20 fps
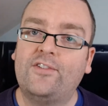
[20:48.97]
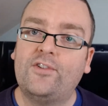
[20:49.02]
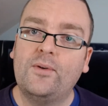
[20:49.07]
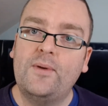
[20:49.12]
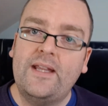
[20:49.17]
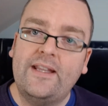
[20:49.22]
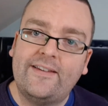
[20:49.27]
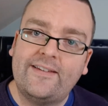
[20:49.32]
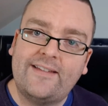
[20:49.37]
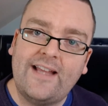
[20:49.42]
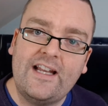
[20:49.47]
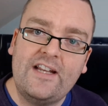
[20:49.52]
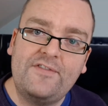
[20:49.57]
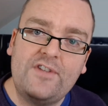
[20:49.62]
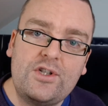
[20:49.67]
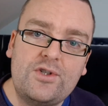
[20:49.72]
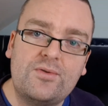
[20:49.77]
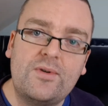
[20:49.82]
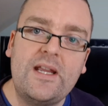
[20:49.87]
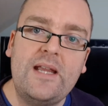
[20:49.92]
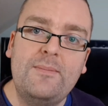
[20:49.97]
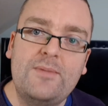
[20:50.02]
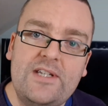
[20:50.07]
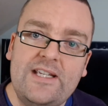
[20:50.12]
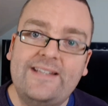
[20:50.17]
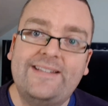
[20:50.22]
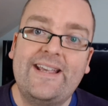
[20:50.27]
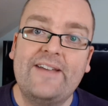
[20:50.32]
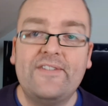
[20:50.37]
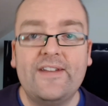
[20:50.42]
So instead of a dream,
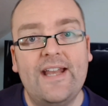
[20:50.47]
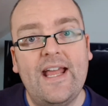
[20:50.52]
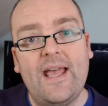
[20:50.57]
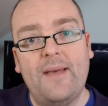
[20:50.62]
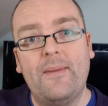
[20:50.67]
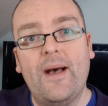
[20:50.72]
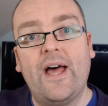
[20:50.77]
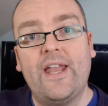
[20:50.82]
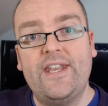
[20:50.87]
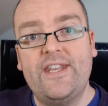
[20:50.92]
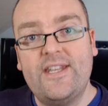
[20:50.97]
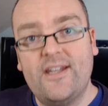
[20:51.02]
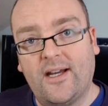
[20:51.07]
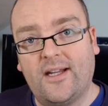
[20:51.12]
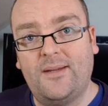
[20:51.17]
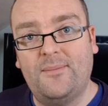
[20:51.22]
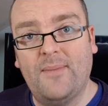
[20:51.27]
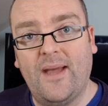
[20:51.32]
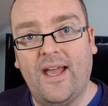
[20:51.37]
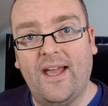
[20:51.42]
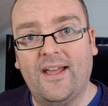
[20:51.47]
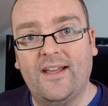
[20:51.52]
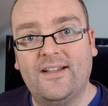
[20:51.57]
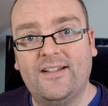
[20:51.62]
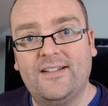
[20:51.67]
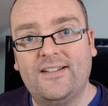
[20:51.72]
she's given him a nightmare.